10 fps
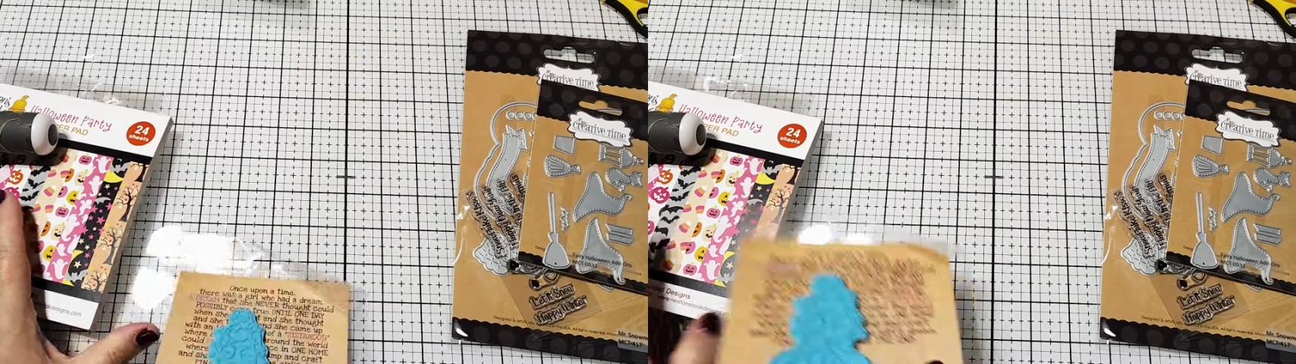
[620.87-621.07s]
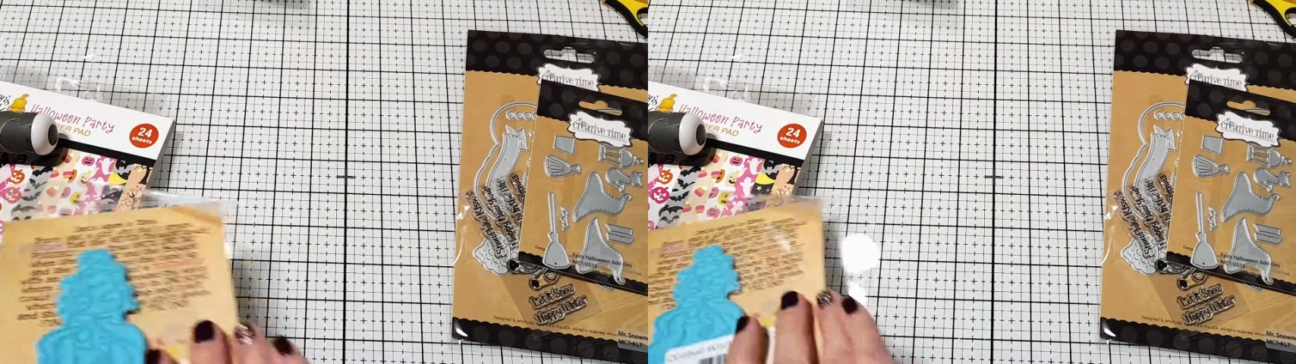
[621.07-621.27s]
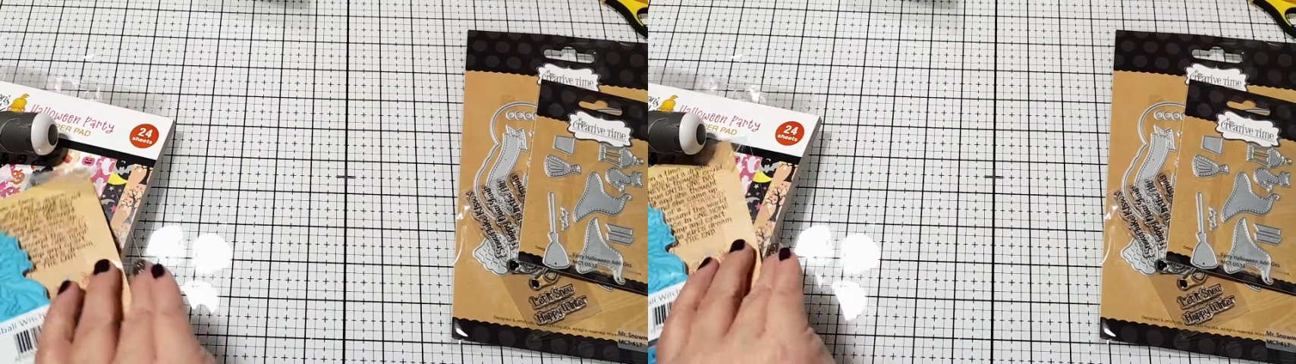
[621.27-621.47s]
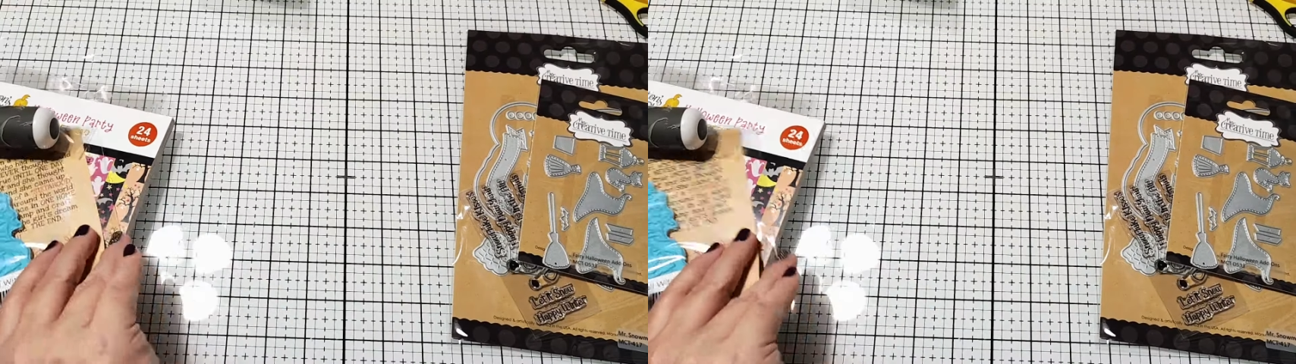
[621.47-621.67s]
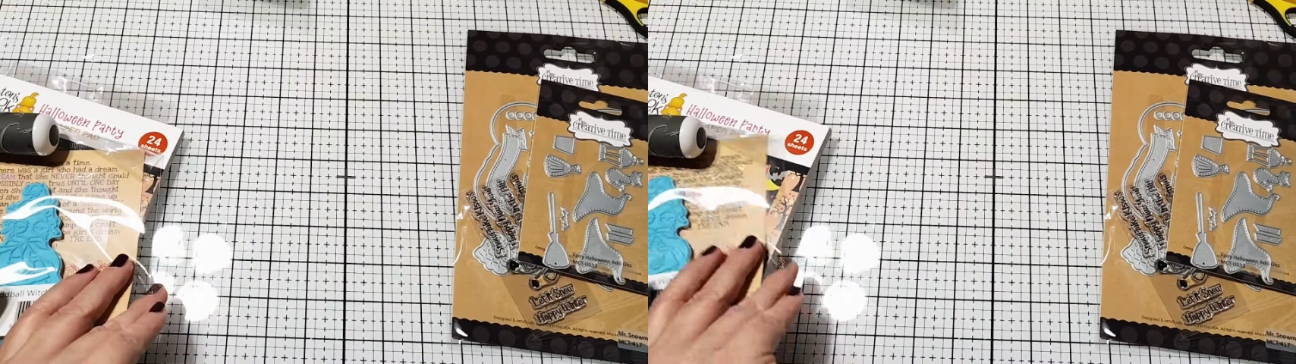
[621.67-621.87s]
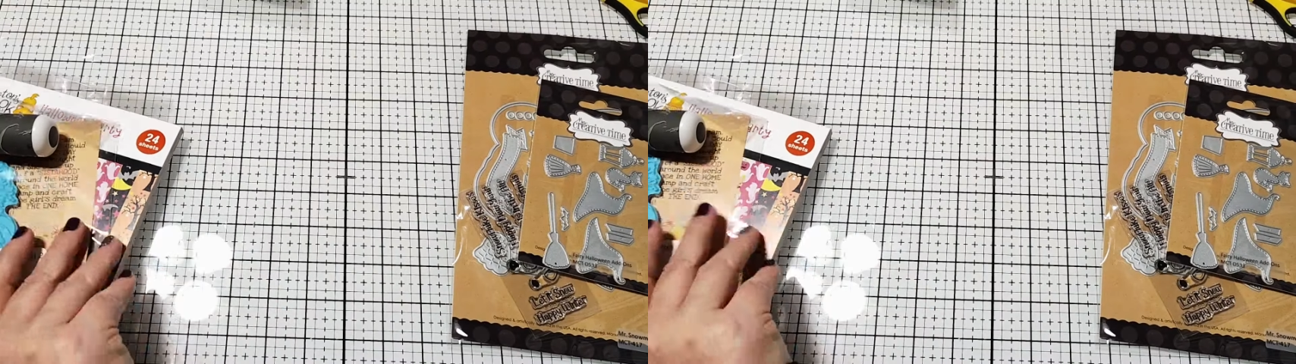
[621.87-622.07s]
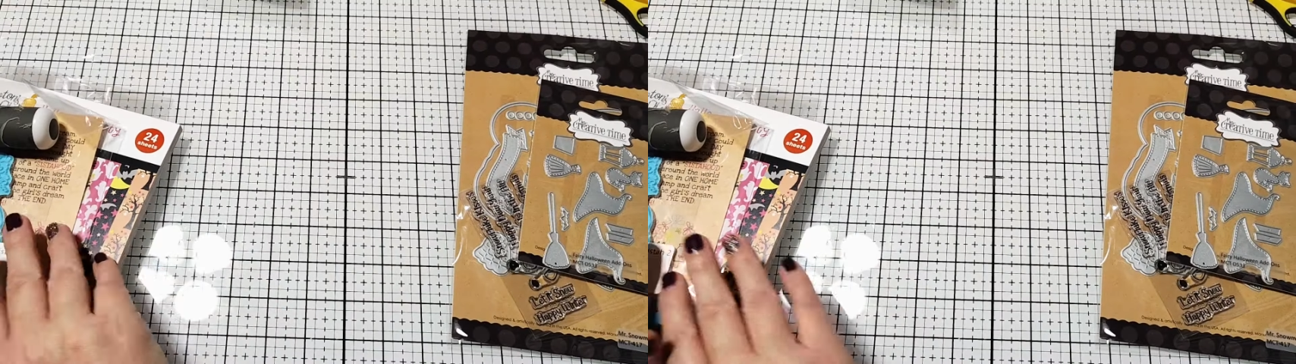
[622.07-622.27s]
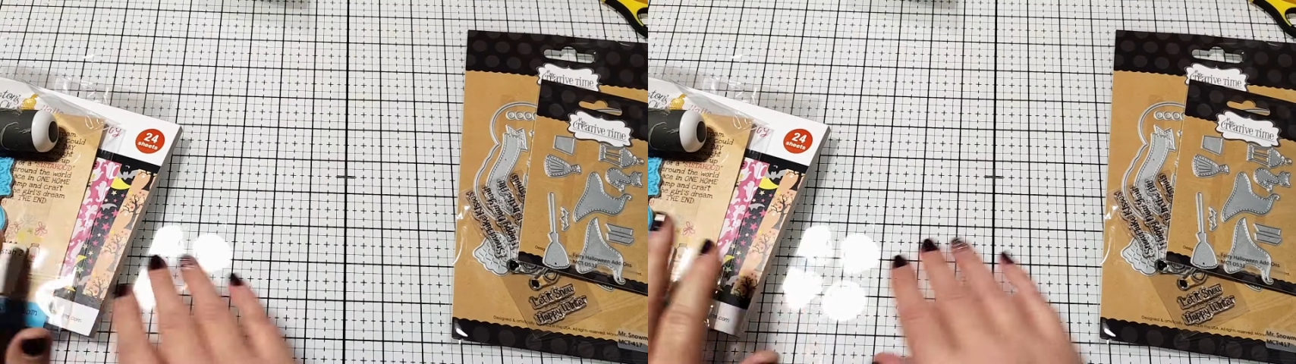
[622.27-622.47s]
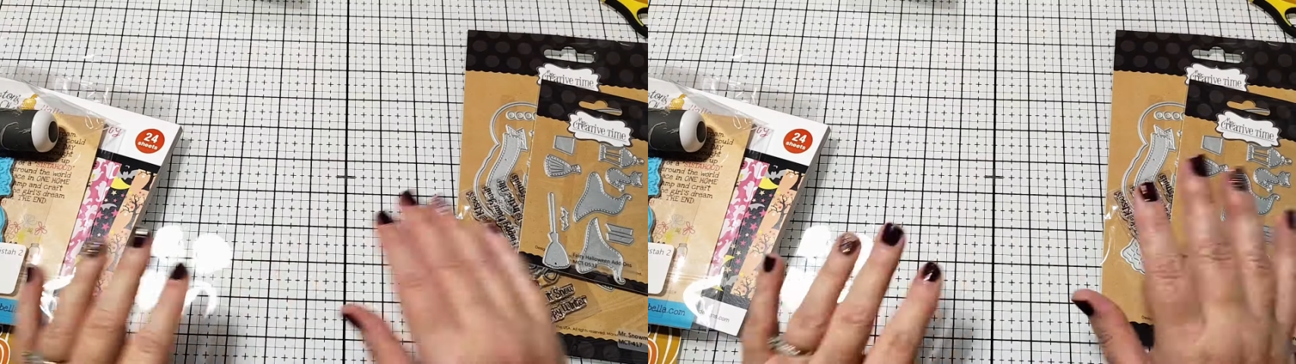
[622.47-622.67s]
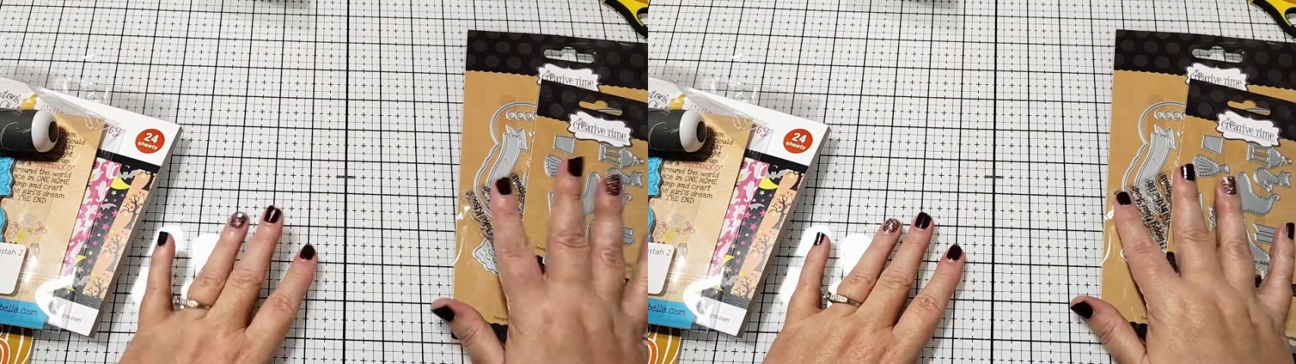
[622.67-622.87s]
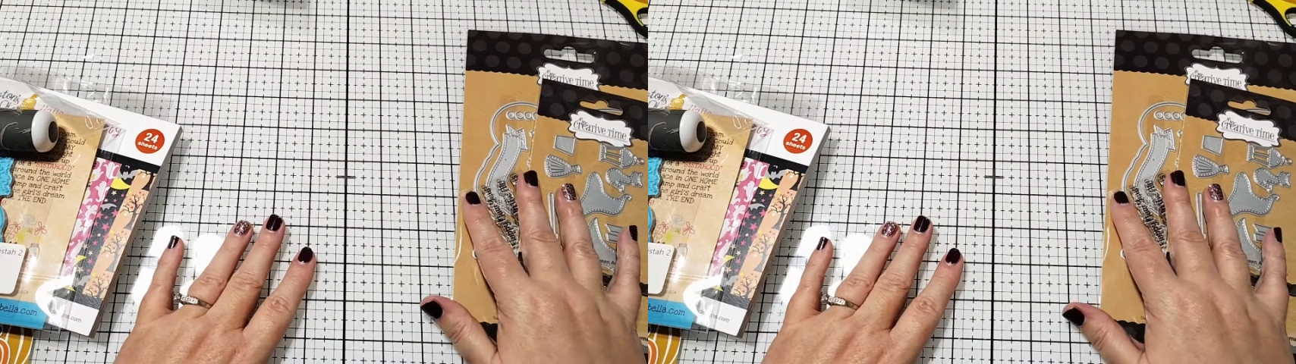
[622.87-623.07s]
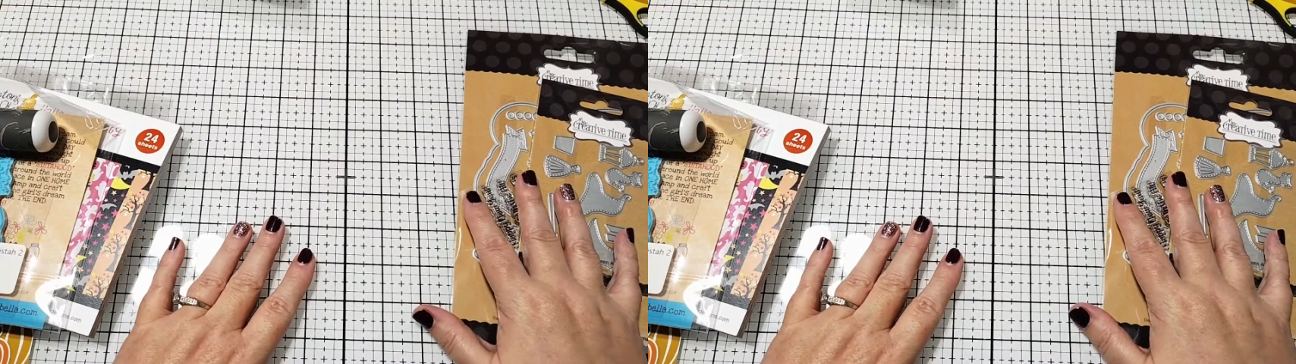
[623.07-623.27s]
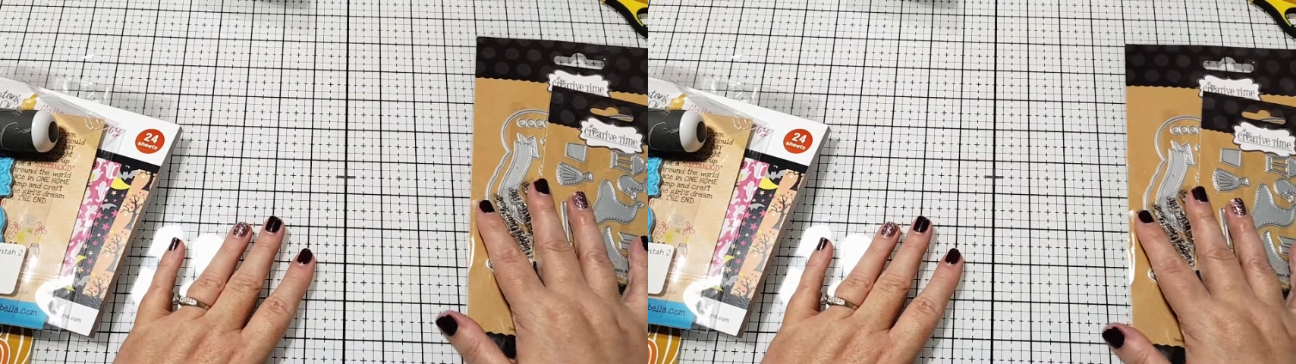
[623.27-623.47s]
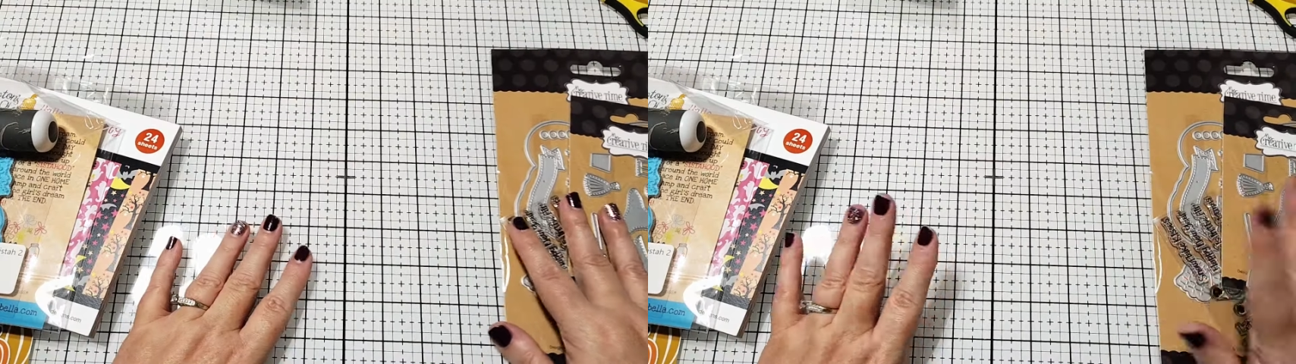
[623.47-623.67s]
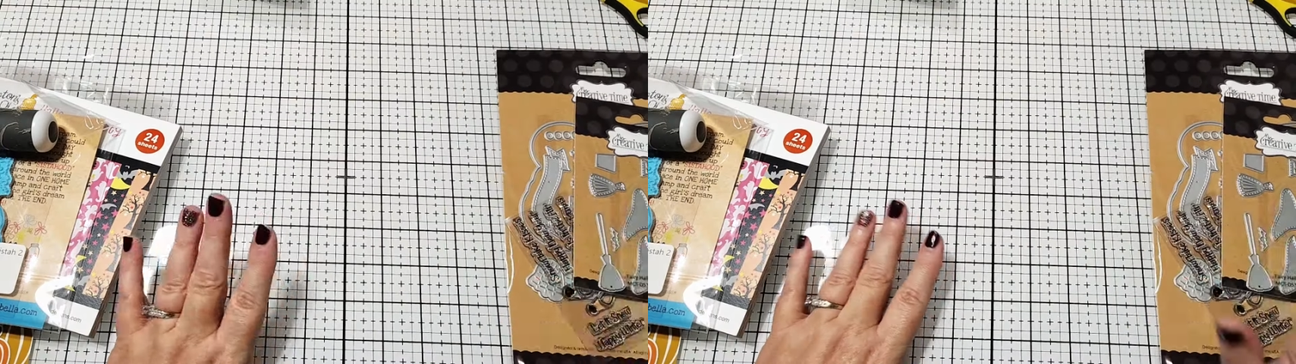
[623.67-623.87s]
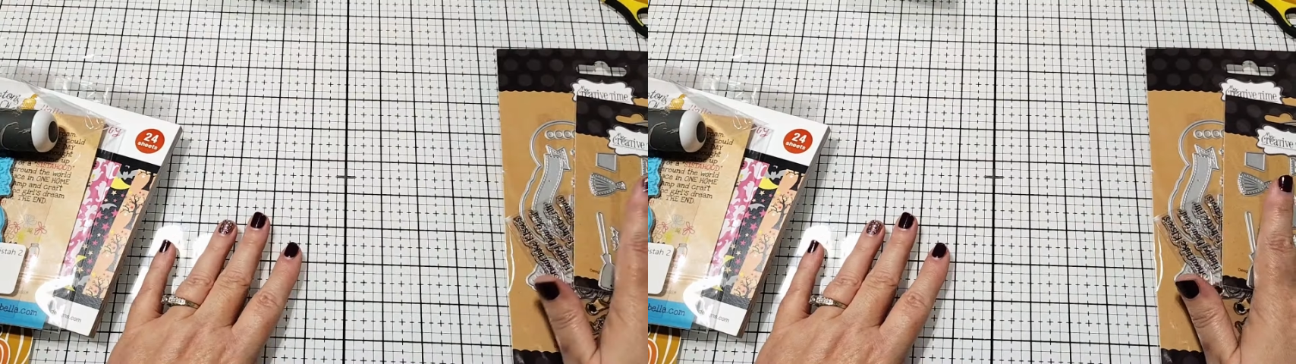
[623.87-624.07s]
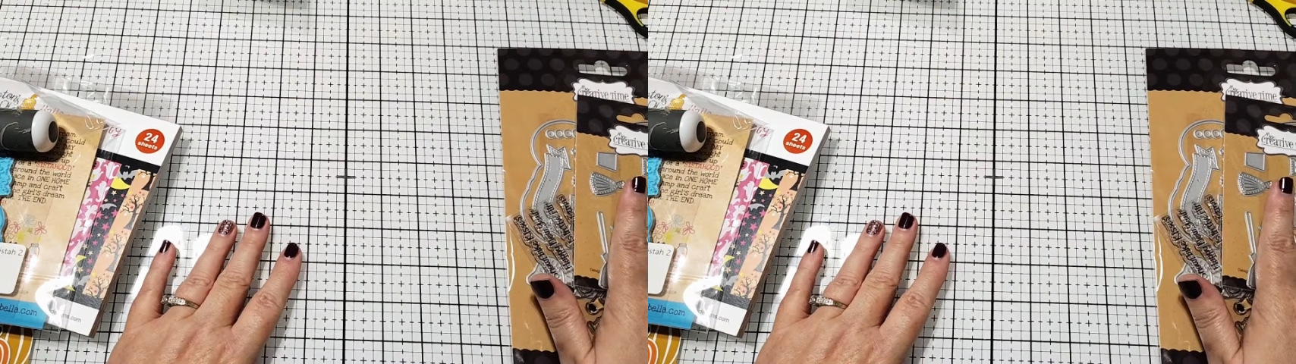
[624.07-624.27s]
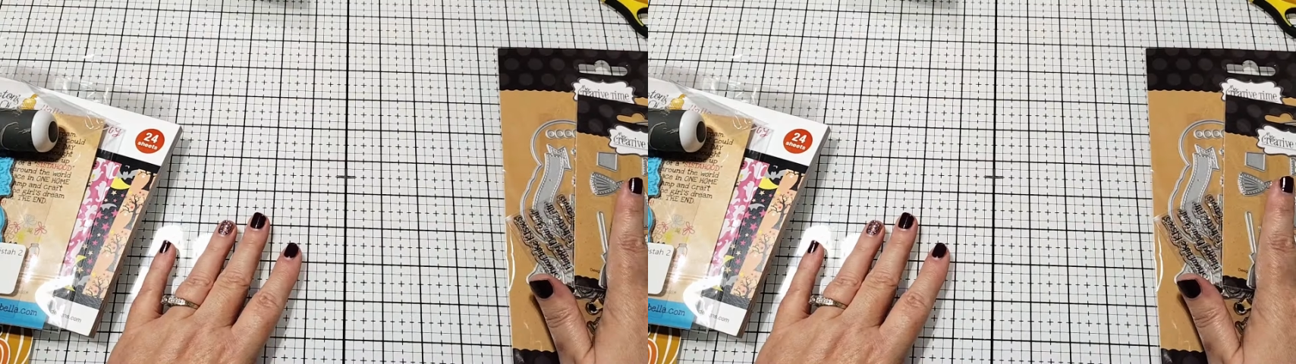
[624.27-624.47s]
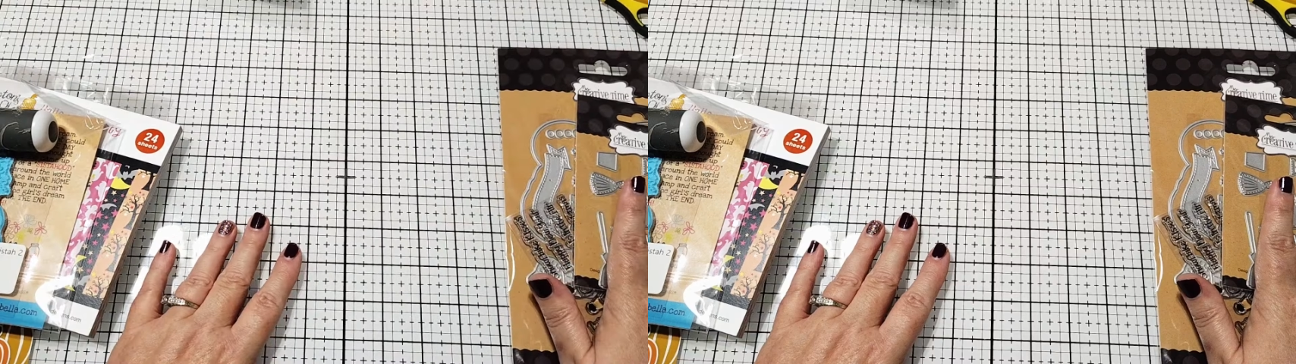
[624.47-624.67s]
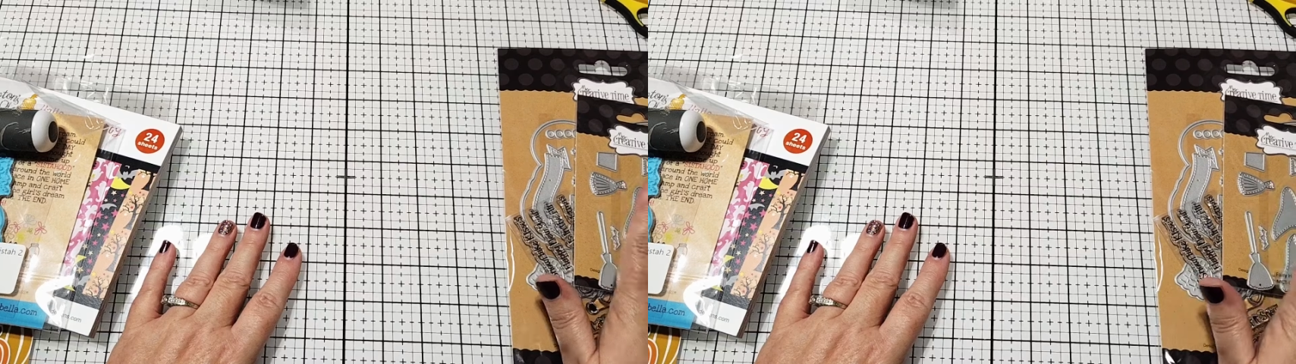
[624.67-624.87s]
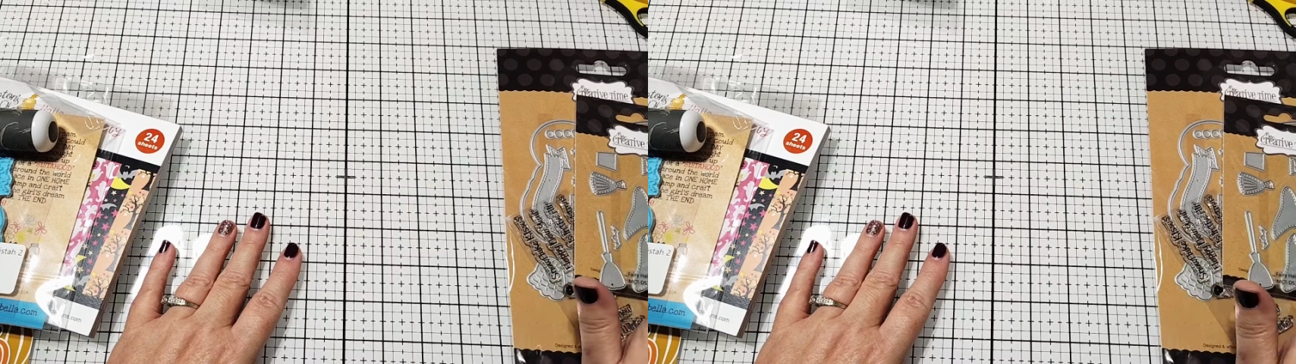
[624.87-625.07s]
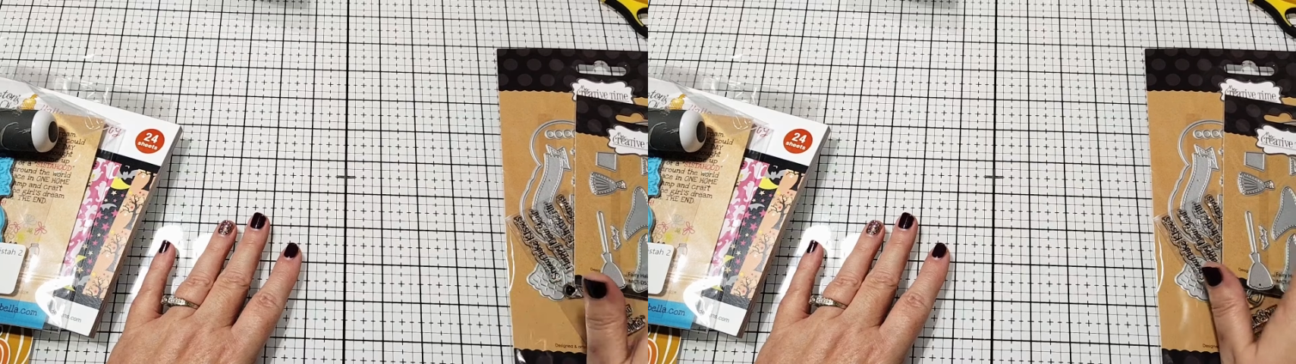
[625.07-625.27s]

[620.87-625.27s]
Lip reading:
No face is visible, so there are no lips to read.